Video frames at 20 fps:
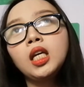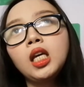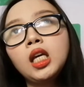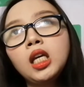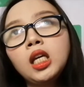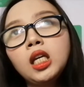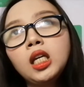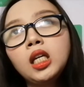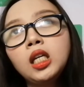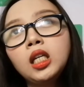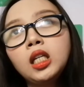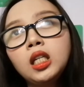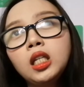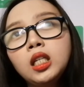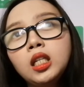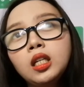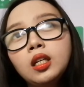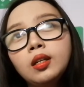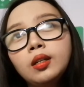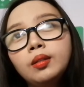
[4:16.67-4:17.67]

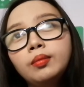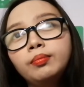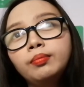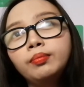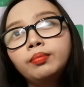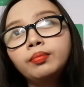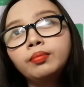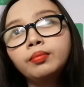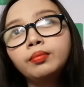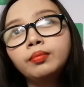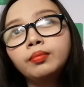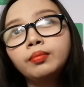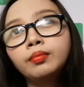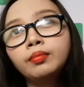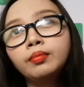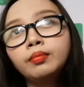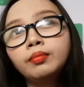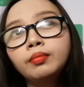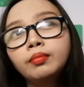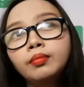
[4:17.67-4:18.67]
And
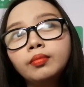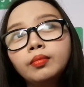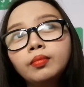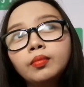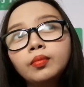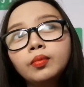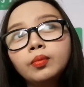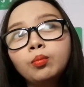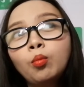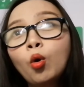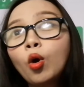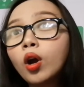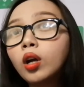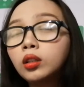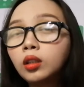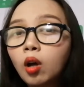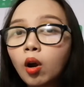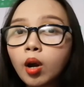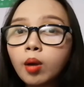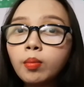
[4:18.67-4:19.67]
more
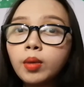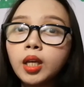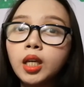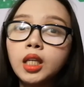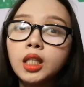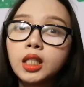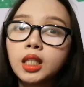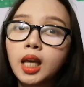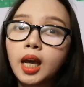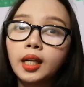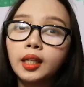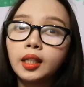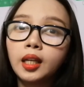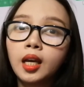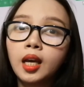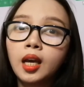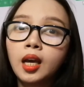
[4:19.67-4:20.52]
alarming is that